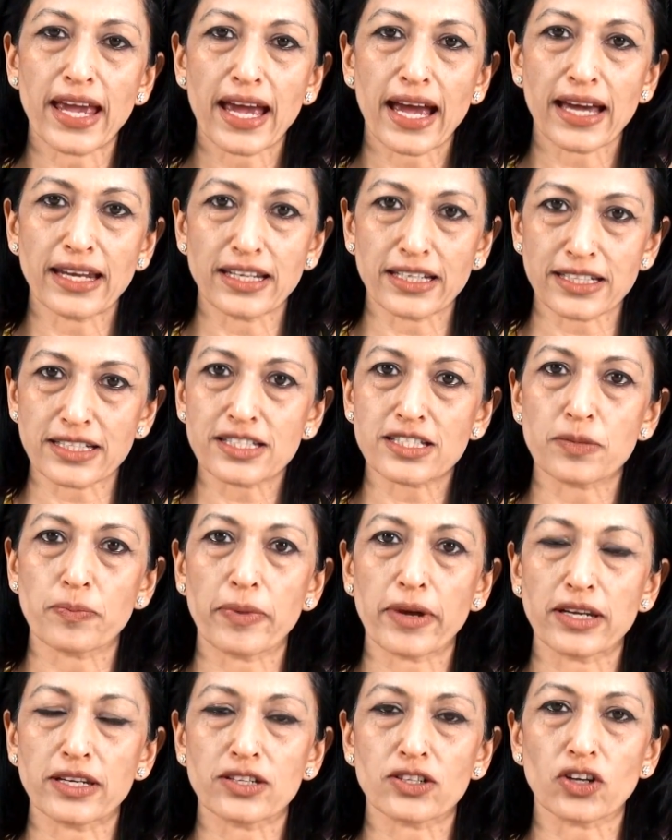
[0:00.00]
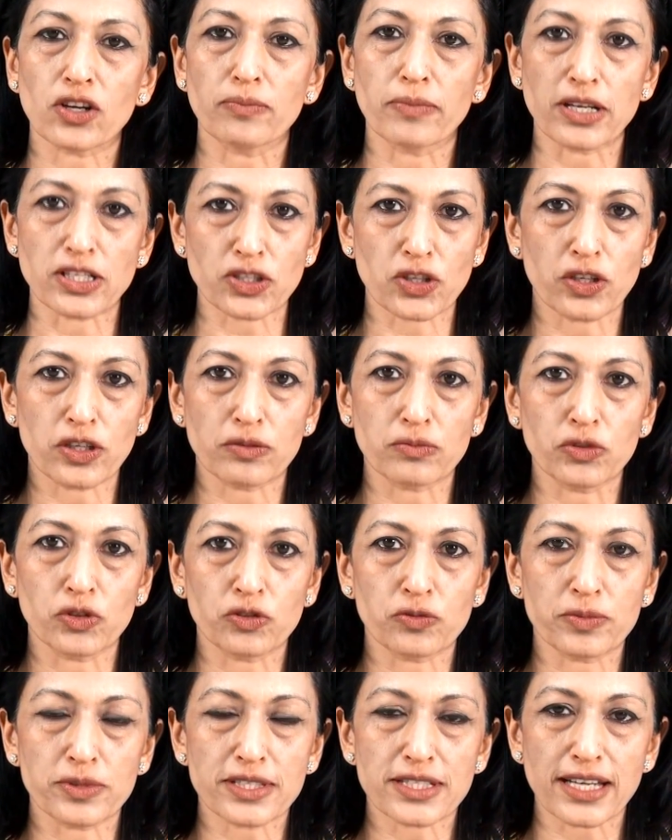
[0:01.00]
and it is dependent on muscular
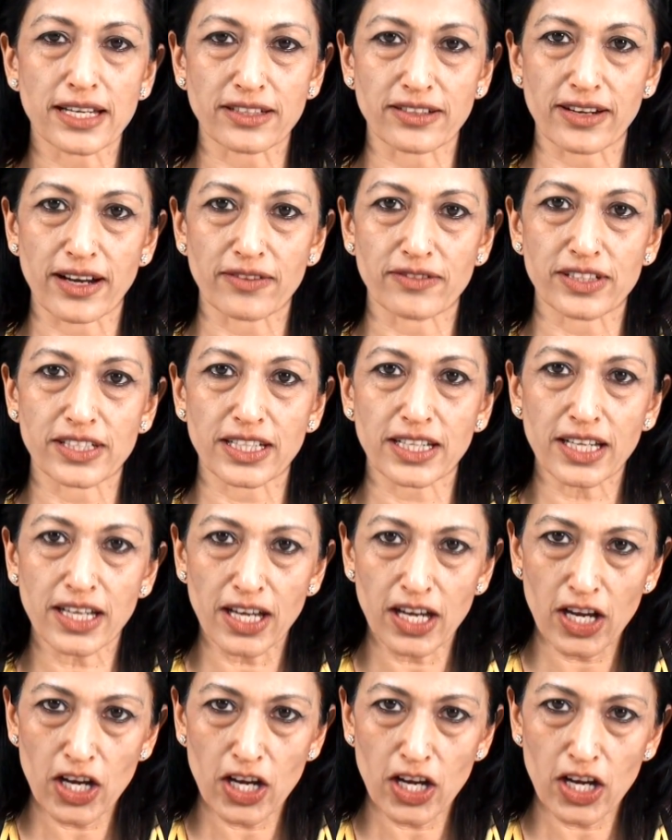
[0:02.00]
movements and gravity